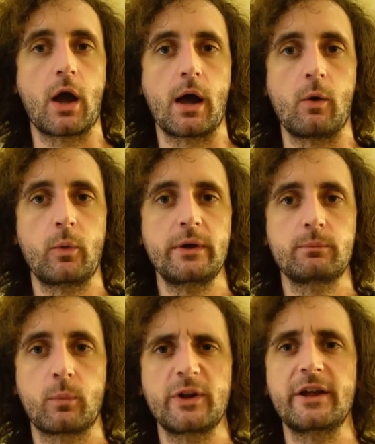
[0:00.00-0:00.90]

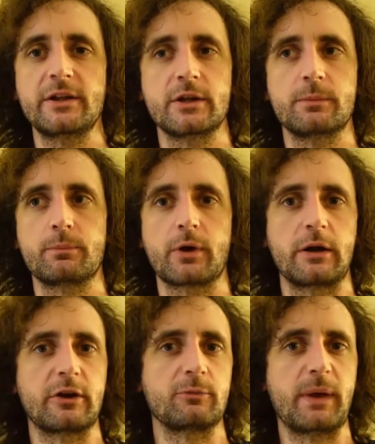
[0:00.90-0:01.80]
we tend to
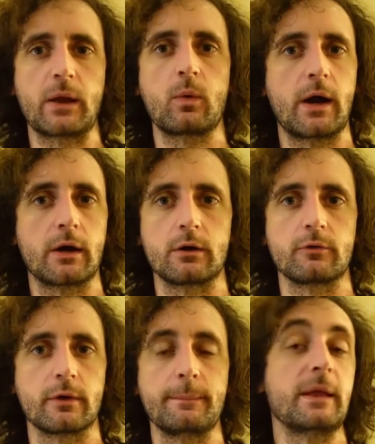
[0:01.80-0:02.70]
prioritize bank wire over
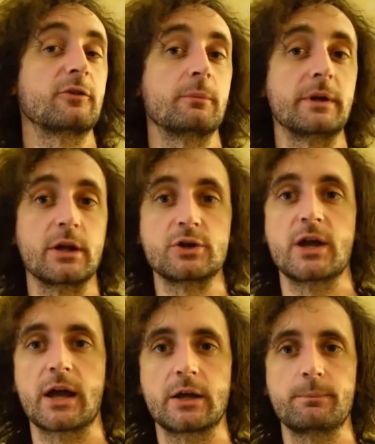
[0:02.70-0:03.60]
like mailing somebody a
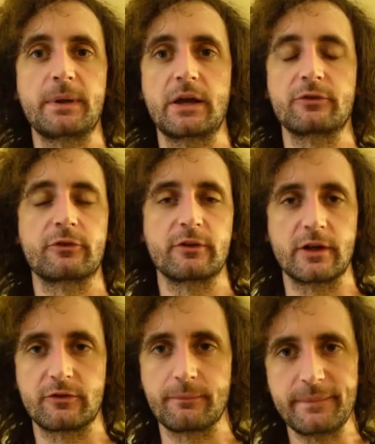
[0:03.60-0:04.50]
check because
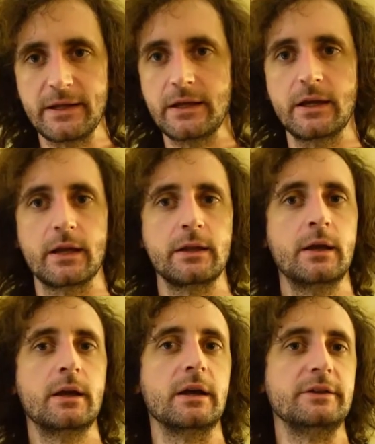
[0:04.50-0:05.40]
it's
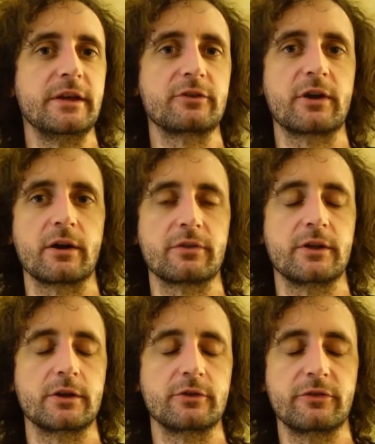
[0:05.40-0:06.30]
immediate, it takes care of
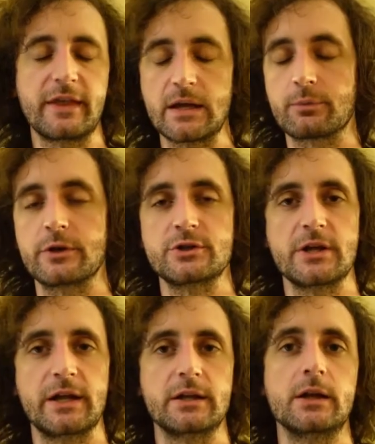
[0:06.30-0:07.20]
things, they
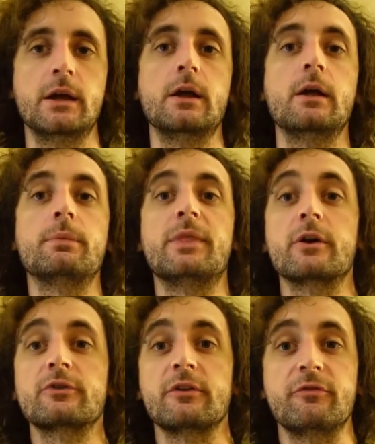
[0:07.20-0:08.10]
appreciate it.
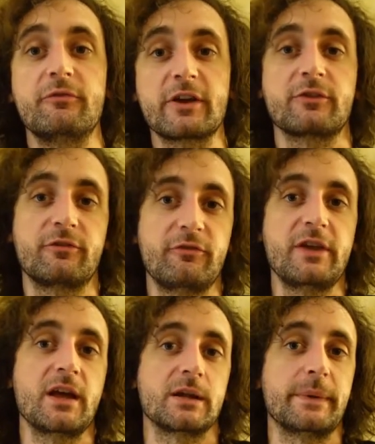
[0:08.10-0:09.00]
There's a fixed
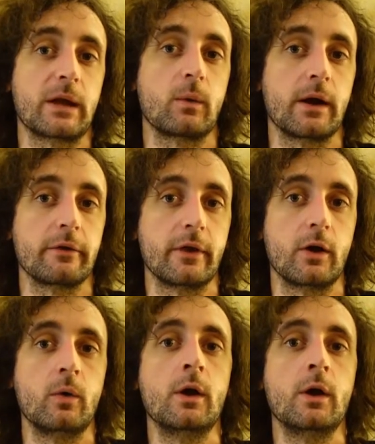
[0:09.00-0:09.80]
fee on a bank wire though.